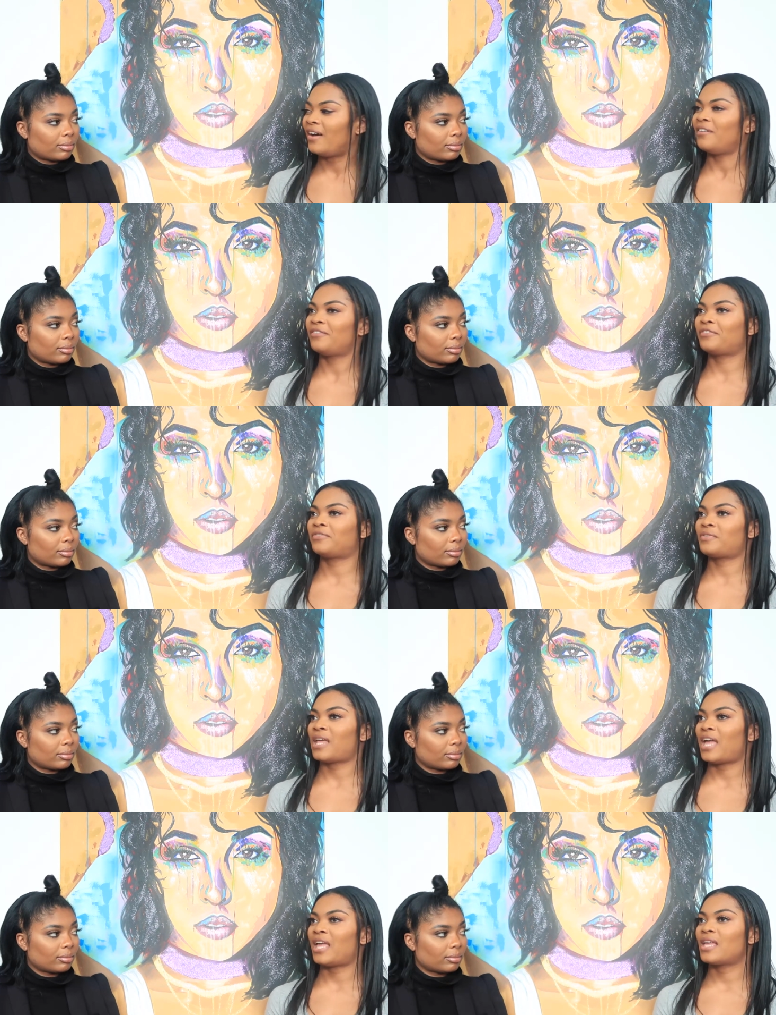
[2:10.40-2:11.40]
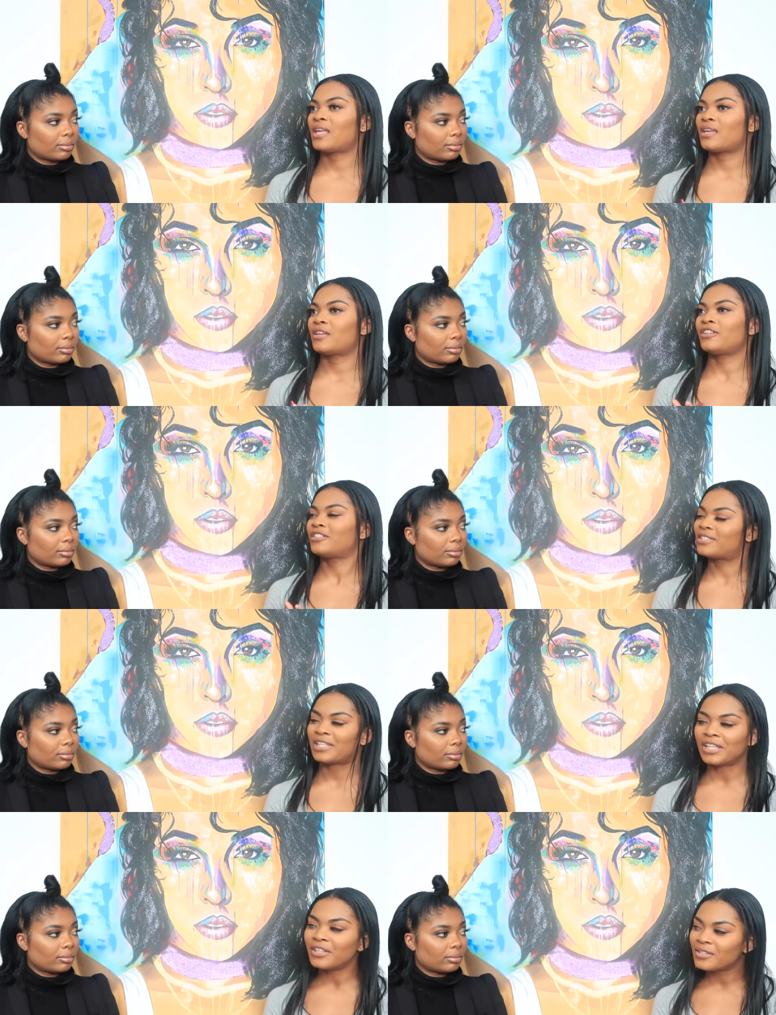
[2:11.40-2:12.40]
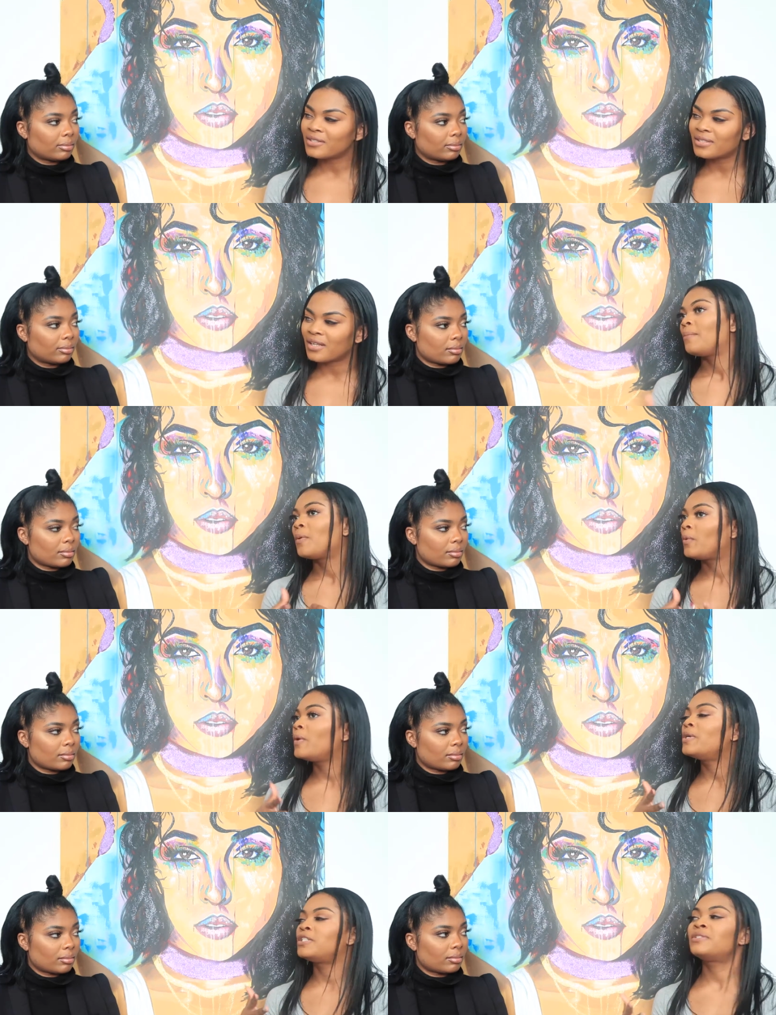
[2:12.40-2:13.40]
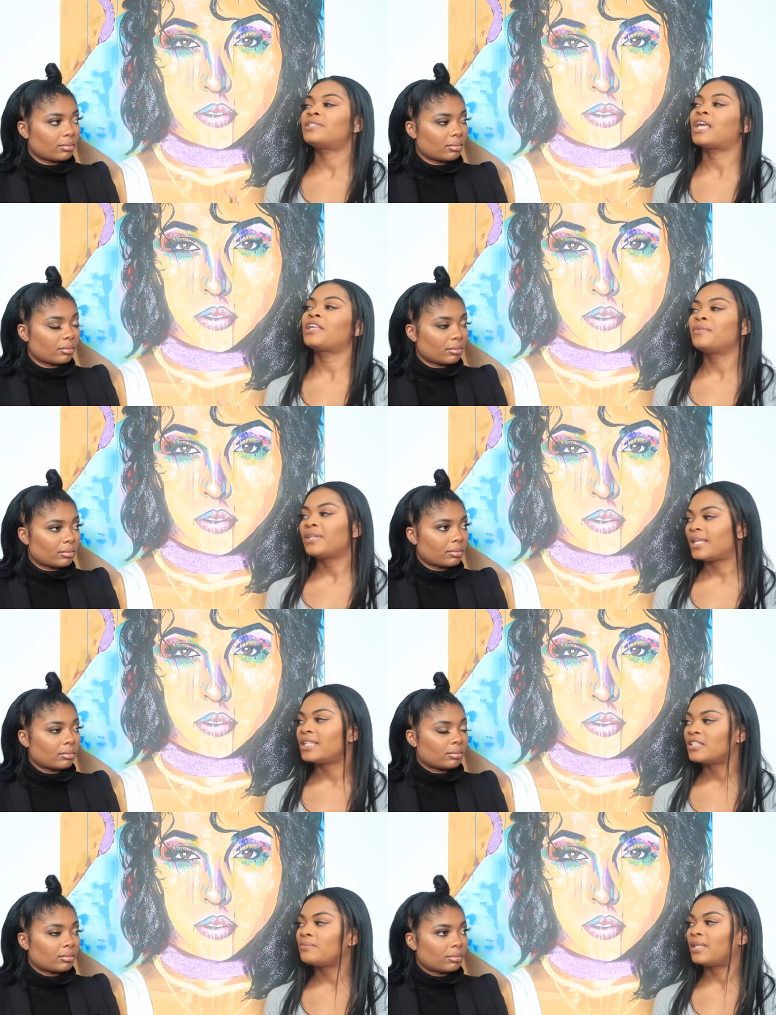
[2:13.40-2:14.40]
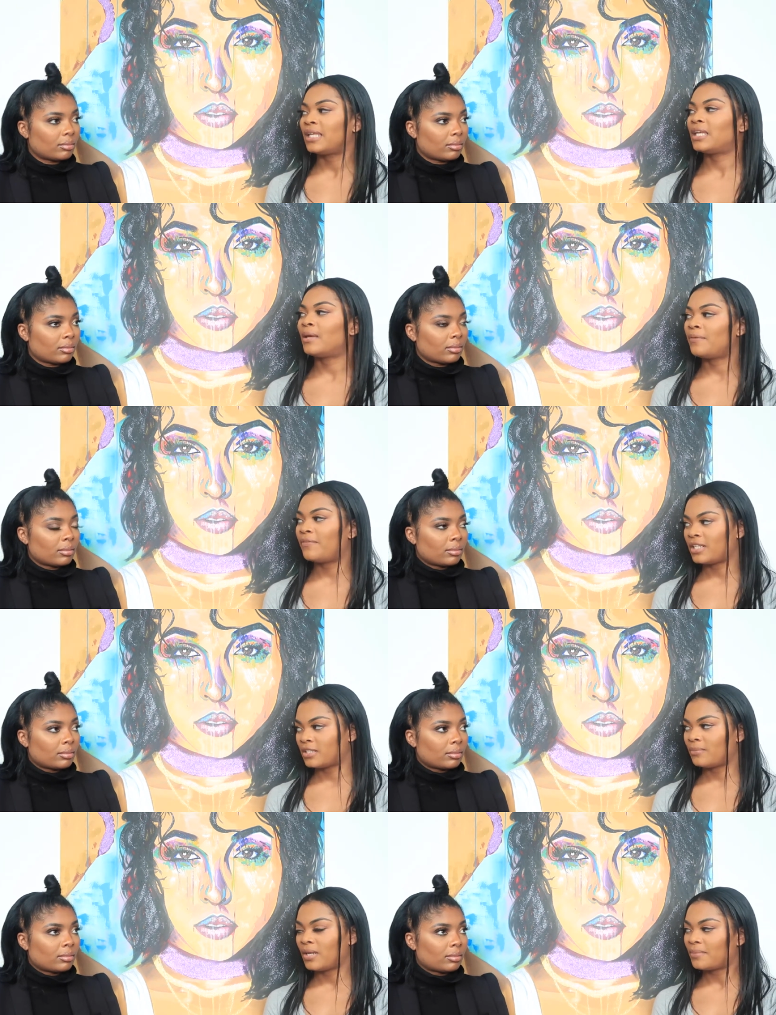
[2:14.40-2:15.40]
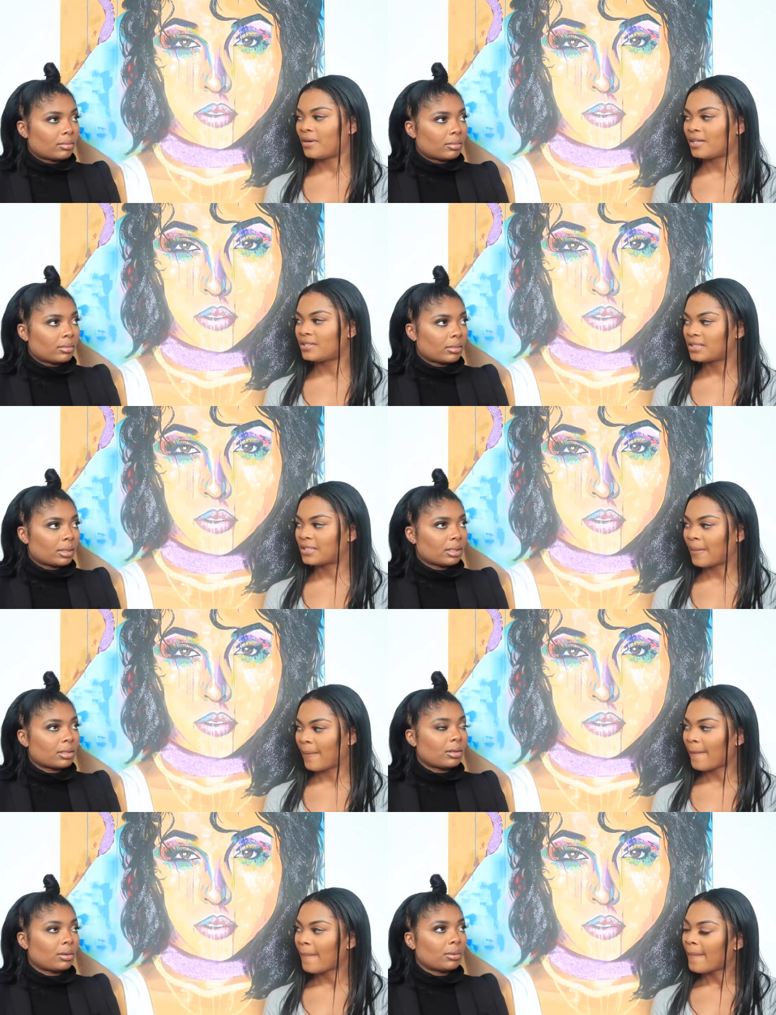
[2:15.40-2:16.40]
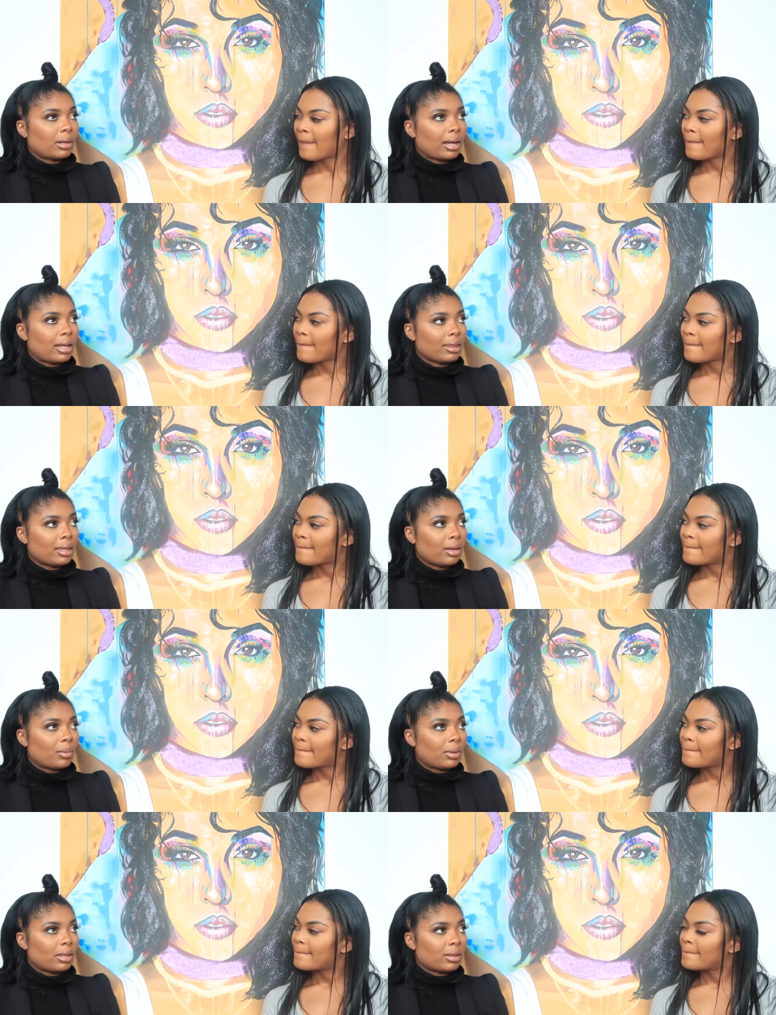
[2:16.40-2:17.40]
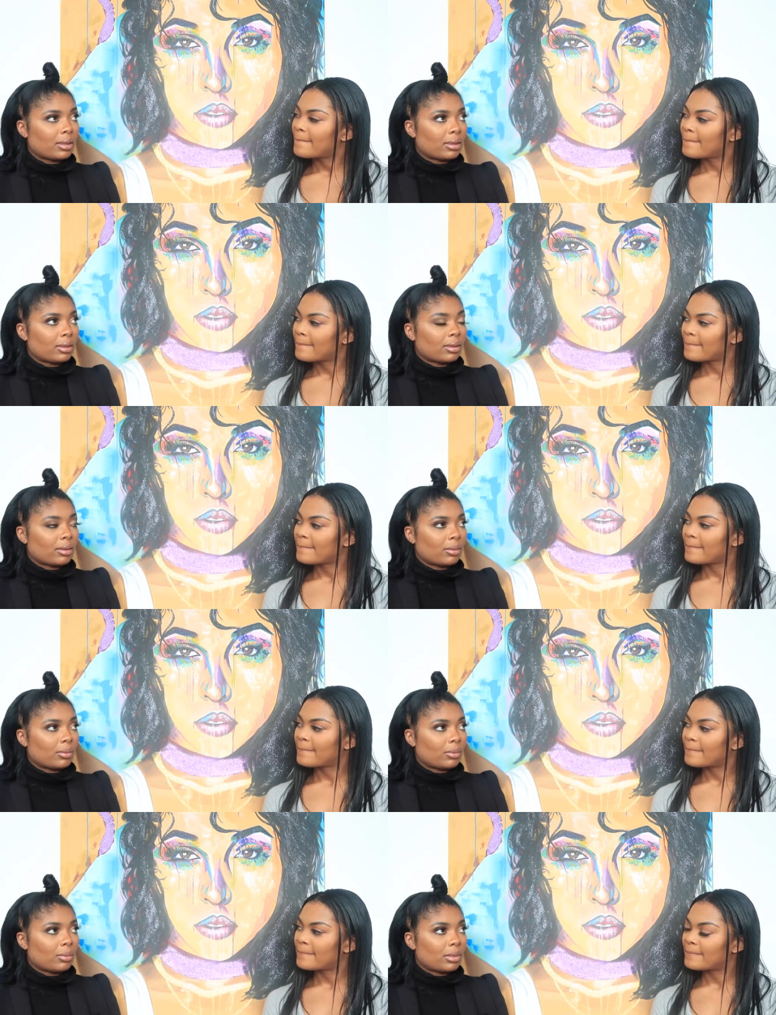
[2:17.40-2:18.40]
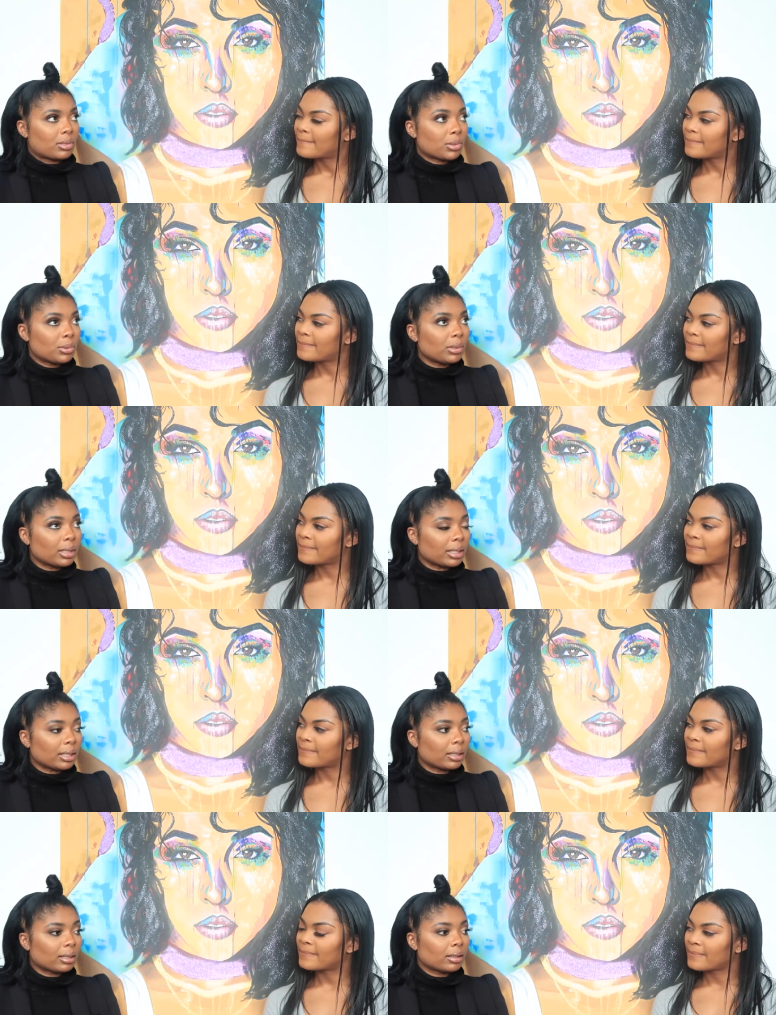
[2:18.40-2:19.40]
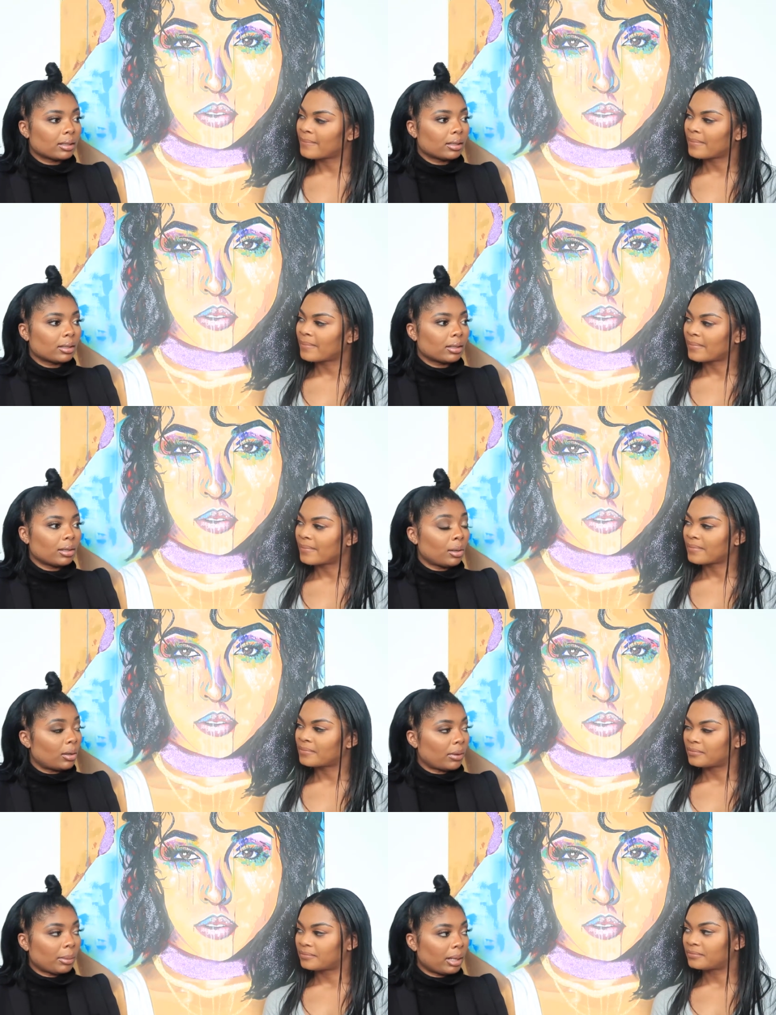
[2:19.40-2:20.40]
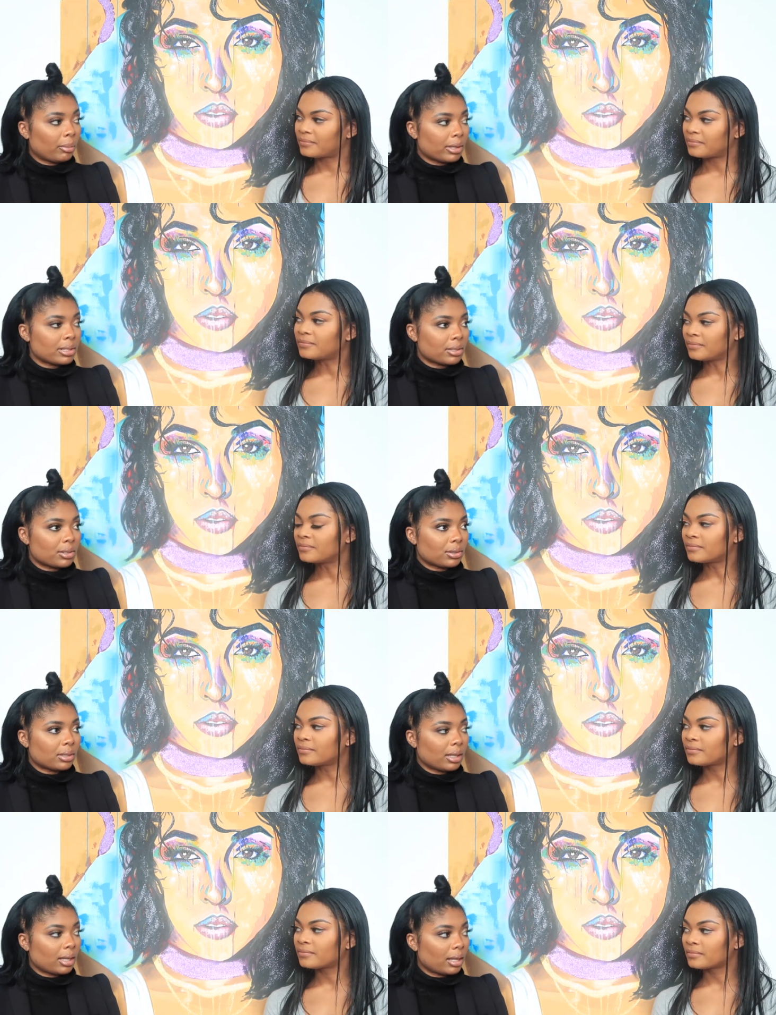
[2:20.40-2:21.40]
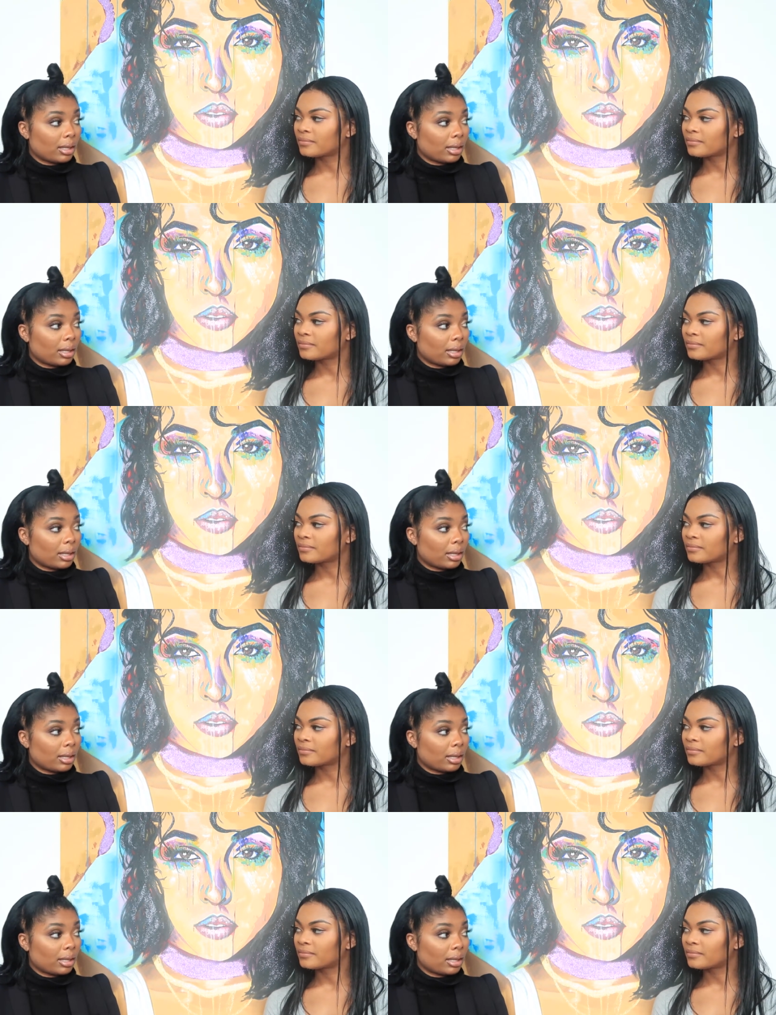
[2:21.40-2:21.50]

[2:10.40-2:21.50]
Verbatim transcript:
Speaker 1: of like your skills. But what would you say you need to be a professional midwife?
Speaker 2: So I think with with schooling, you know, if I'm getting brain surgery,